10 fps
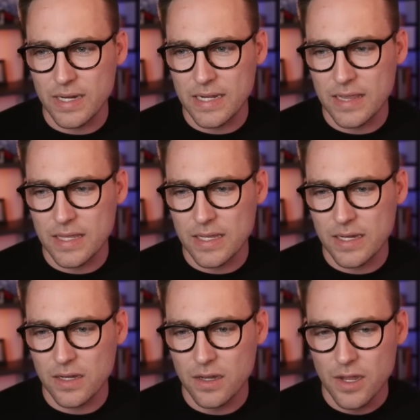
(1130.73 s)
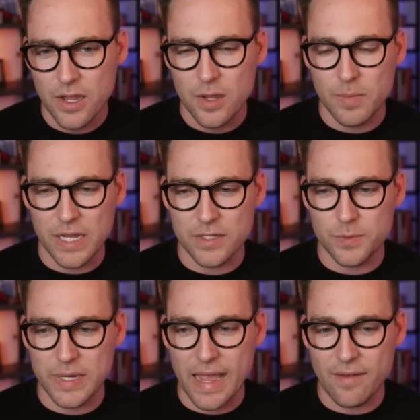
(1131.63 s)
anything because
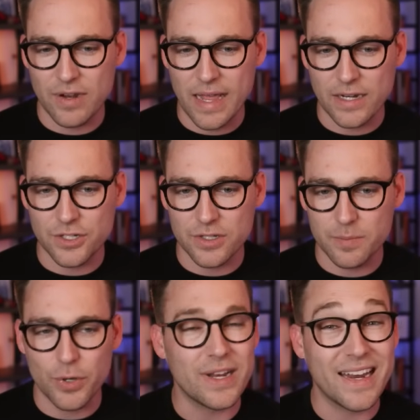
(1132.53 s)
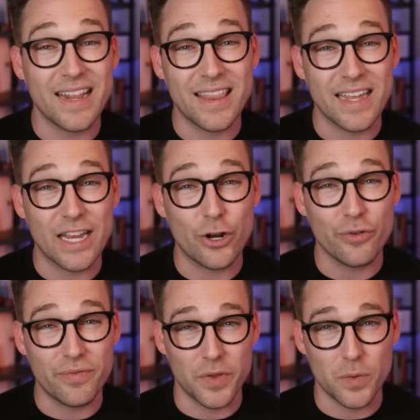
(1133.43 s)
we haven't actually put anything in
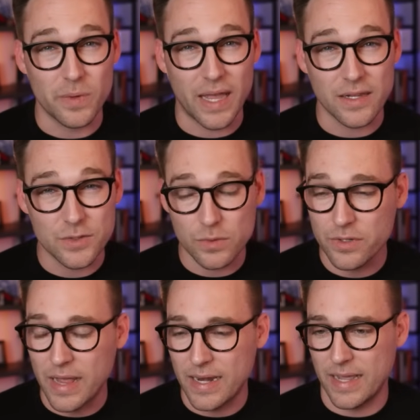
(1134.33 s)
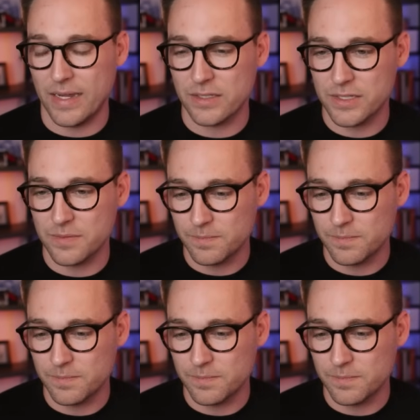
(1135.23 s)
our view yet. So we'll do that next.